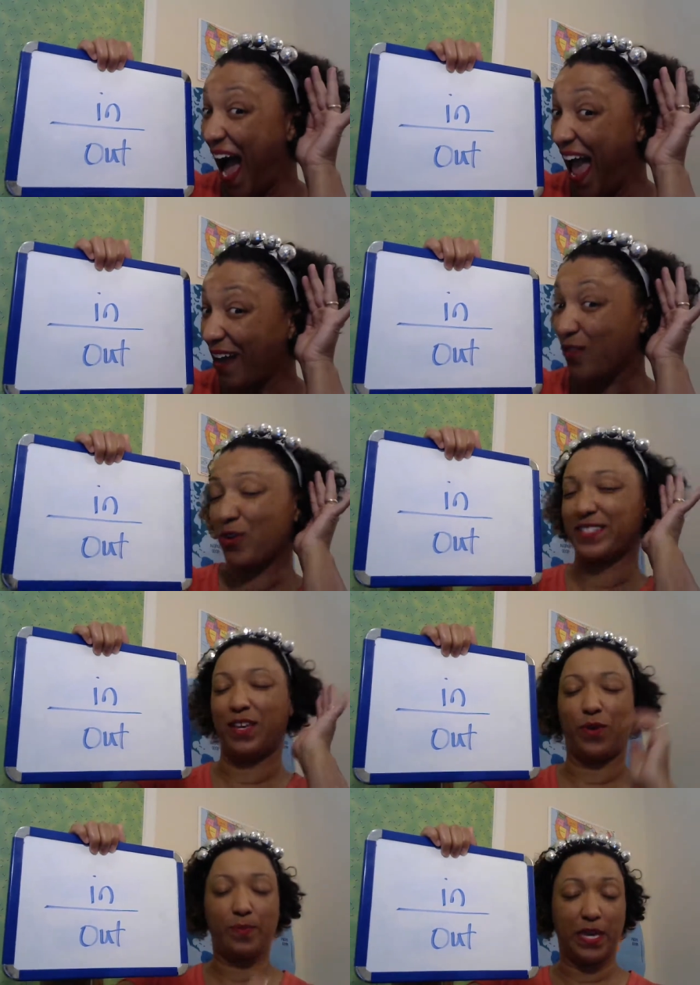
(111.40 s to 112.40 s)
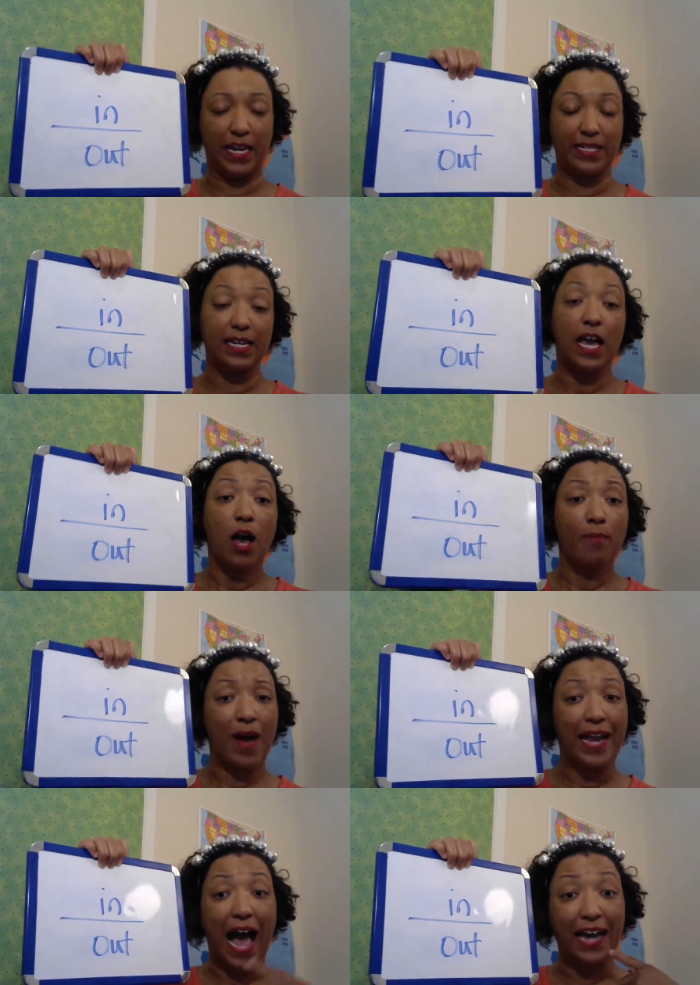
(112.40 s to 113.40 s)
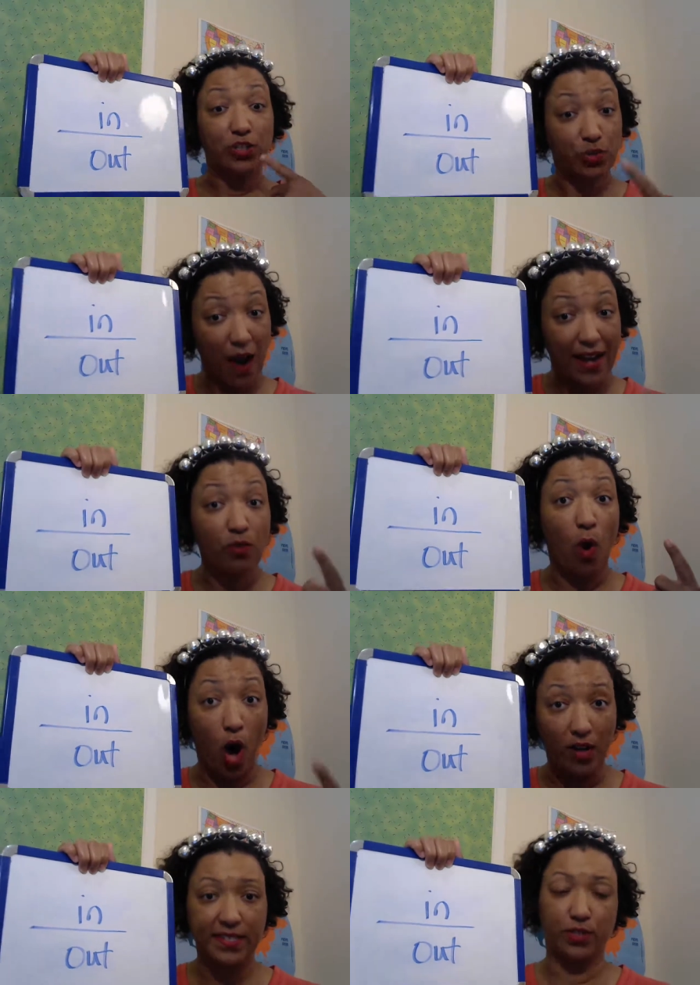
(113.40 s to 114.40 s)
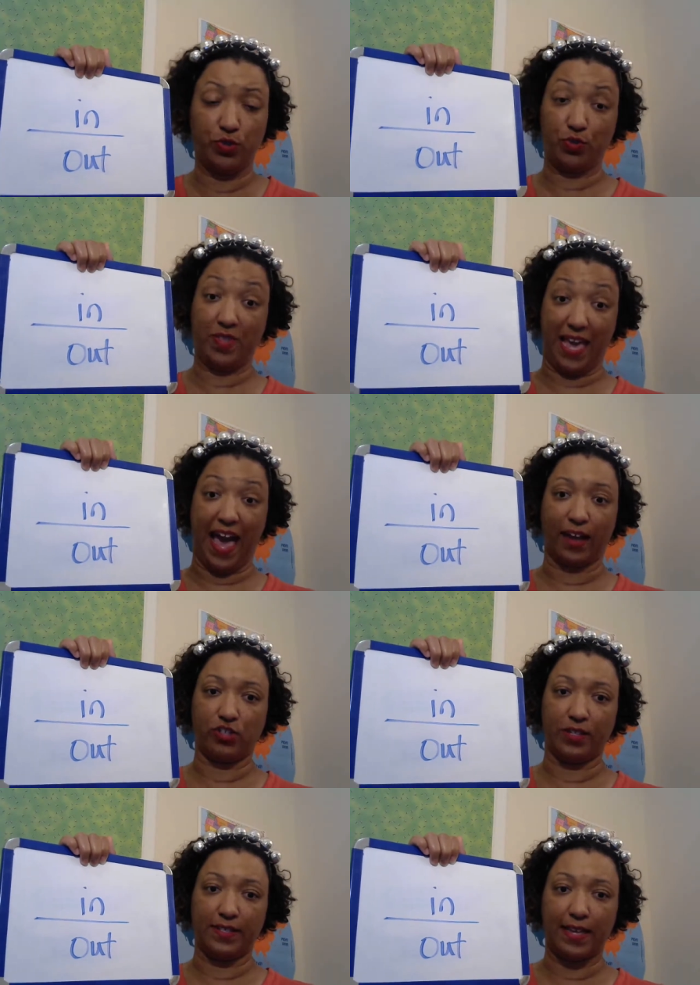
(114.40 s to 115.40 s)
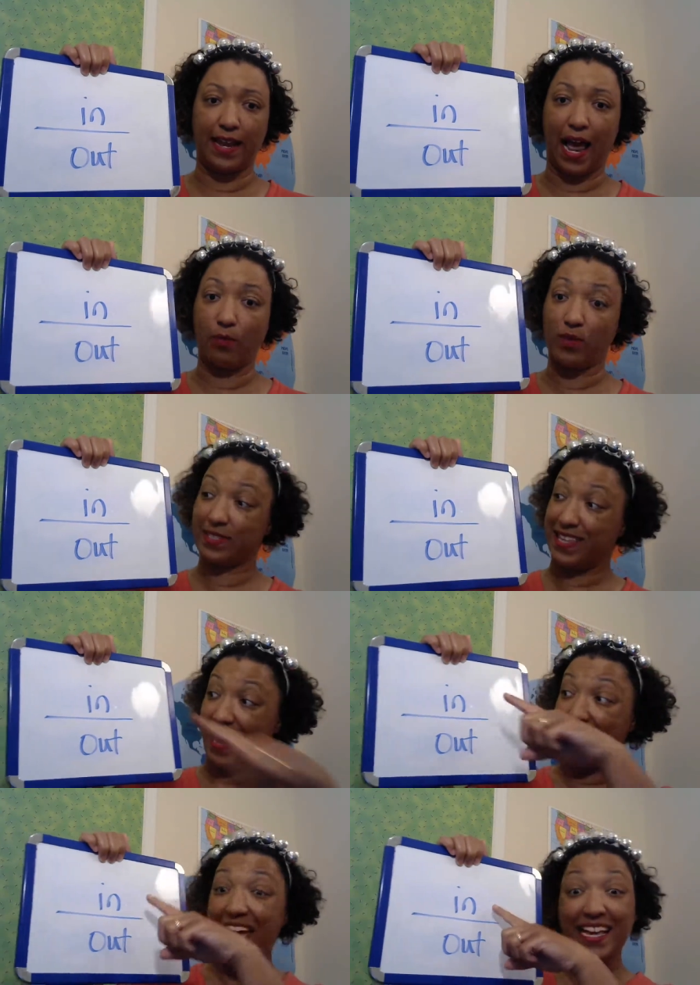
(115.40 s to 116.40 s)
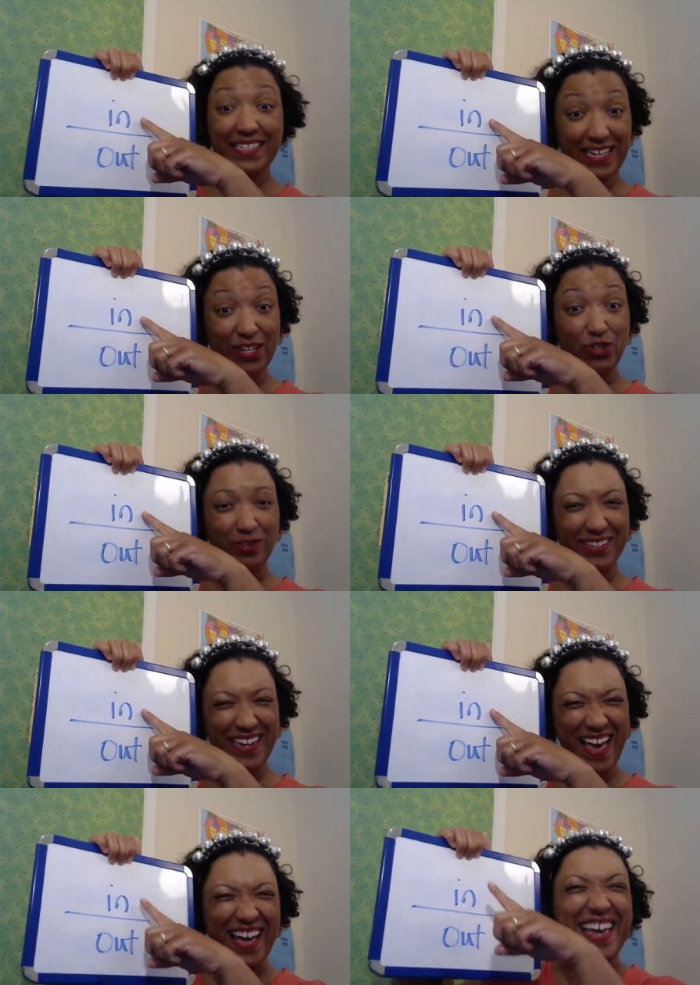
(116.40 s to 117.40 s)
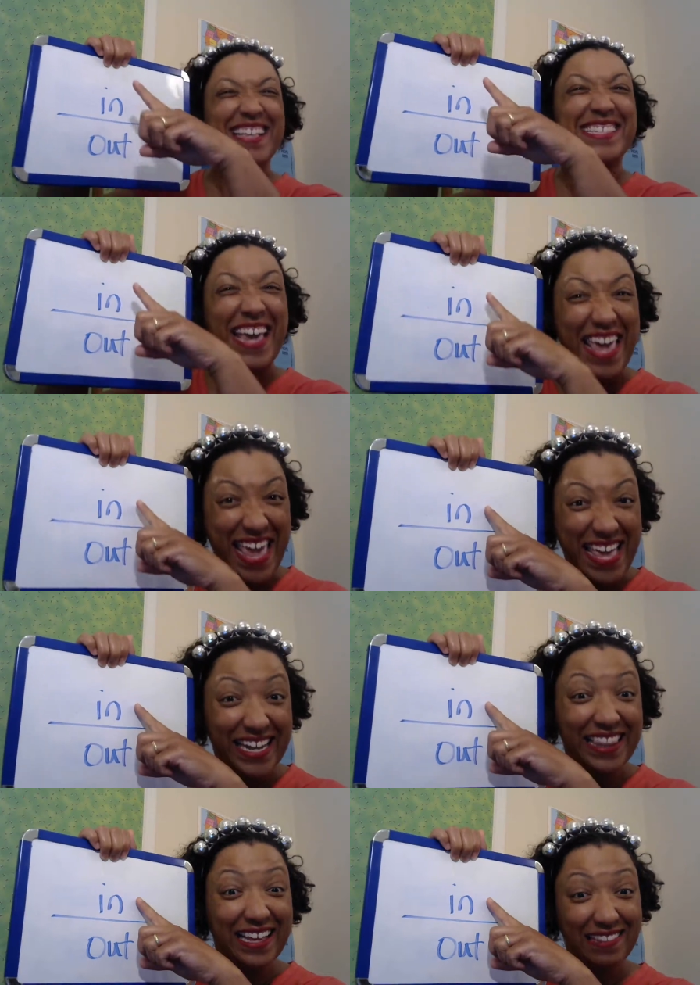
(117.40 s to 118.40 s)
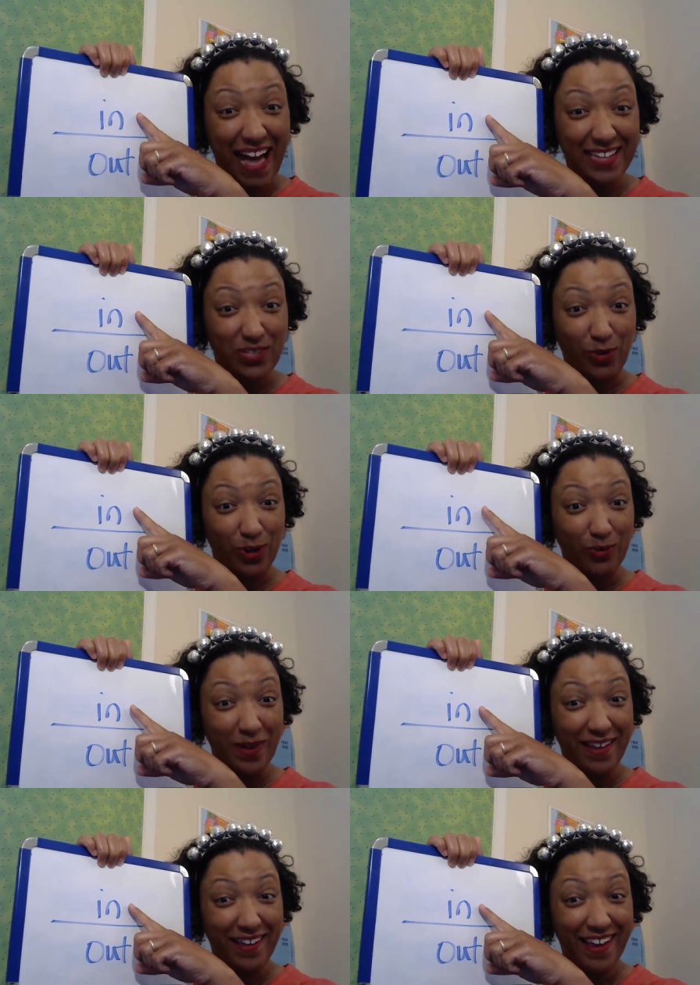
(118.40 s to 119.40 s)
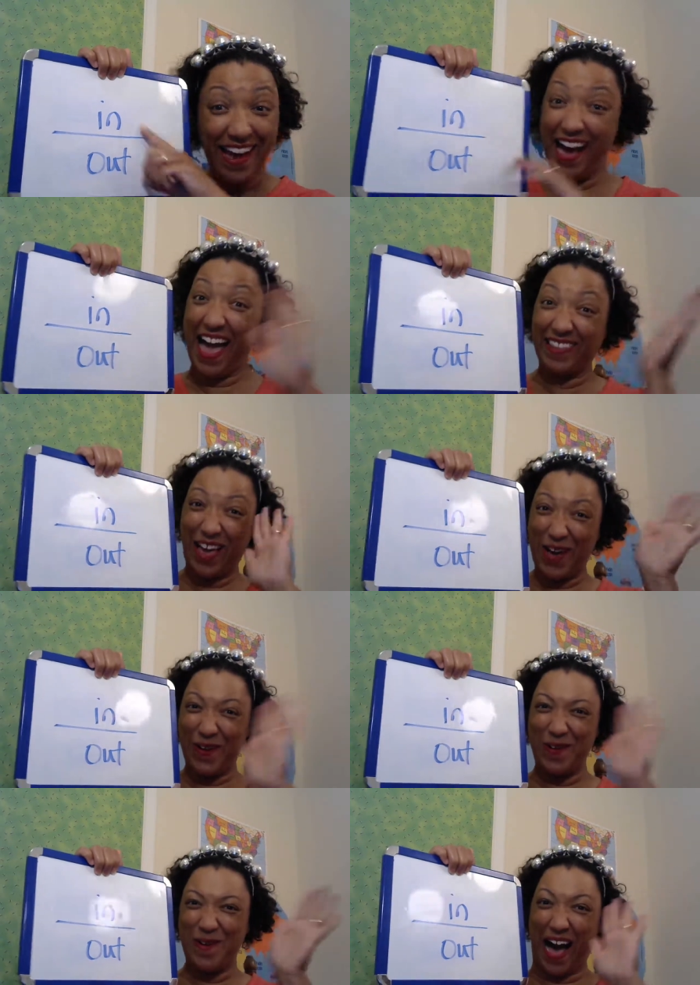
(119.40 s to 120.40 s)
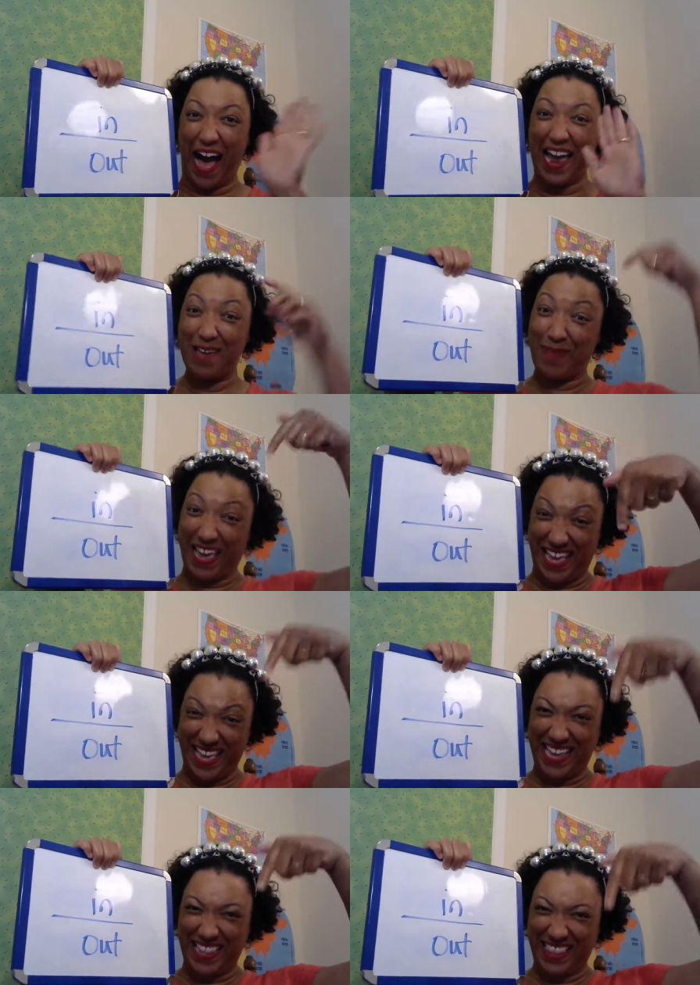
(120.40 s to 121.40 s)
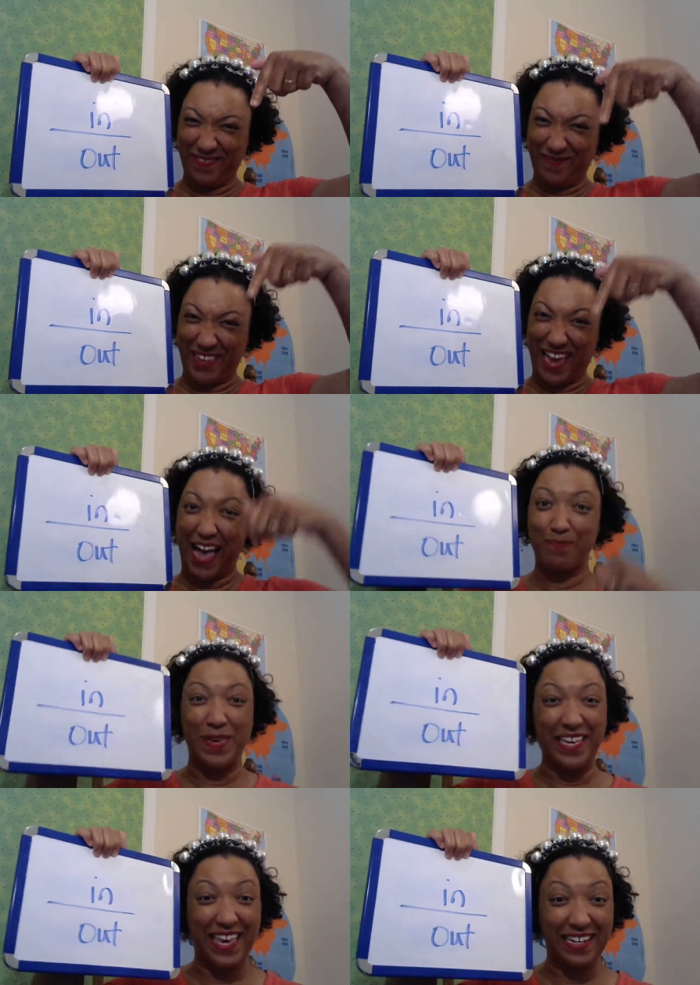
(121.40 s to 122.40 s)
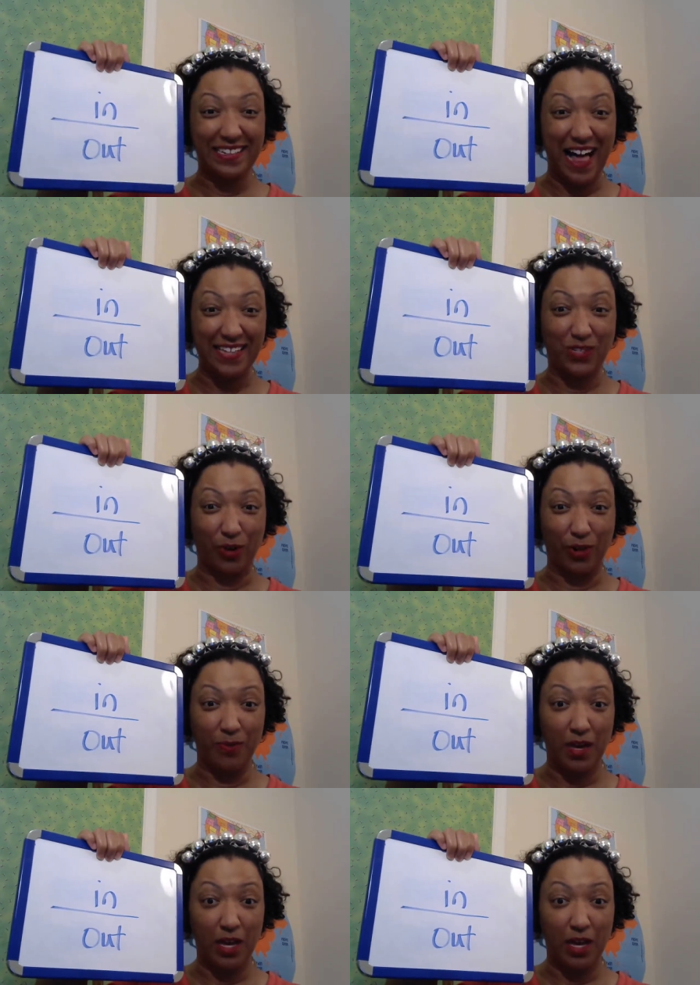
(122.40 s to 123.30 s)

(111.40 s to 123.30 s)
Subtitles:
And of course they repeat. But I try to also do the actions, and I will say, Teacher Leah is in the classroom. Hello, I am in the VIP Kid classroom.